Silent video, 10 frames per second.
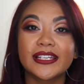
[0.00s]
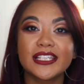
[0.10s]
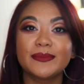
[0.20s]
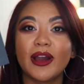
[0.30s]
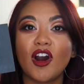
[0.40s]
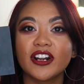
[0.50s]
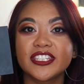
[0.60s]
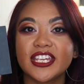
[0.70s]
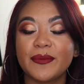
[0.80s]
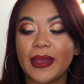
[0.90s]
besides my
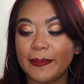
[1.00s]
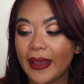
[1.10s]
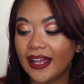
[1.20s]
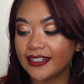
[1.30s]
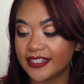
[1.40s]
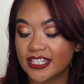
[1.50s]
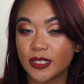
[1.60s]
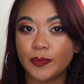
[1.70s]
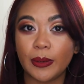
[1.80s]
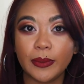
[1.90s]
RCMA palette, this
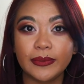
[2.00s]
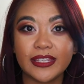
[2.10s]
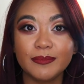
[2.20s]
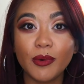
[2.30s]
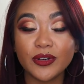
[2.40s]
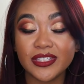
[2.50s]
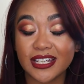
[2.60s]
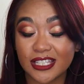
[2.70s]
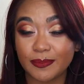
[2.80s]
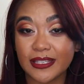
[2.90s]
is probably the
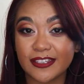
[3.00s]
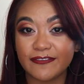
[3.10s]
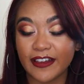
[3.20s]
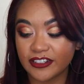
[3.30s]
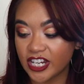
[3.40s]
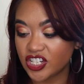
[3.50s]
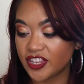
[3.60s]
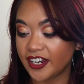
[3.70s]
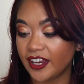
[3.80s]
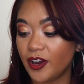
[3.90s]
most expensive
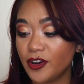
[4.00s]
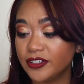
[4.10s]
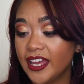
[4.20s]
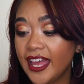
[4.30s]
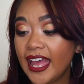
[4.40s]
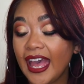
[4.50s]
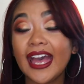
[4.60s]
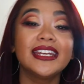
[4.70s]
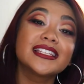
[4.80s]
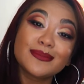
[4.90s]
foundation that I own
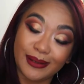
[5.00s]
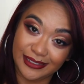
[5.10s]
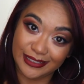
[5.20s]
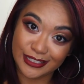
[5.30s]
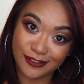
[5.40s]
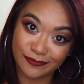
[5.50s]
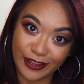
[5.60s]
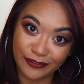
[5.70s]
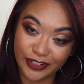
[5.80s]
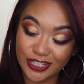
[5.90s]
and it's my least
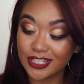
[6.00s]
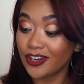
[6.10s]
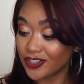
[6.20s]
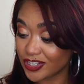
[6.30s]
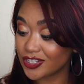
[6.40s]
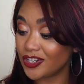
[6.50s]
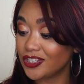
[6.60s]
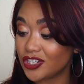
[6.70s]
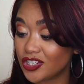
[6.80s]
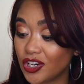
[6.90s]
favorite. So just
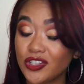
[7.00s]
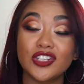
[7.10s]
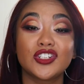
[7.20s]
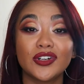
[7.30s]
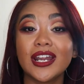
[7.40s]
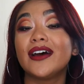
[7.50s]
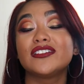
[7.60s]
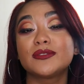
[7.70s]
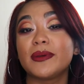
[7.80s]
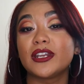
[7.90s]
goes to show you don't
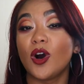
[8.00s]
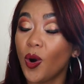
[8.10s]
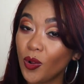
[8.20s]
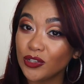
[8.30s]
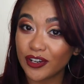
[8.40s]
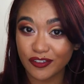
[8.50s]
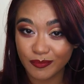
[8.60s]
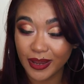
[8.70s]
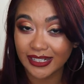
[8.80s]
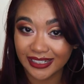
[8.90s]
have to spend a whole lot
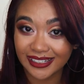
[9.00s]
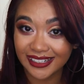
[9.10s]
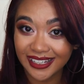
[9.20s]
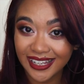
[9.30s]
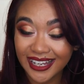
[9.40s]
of money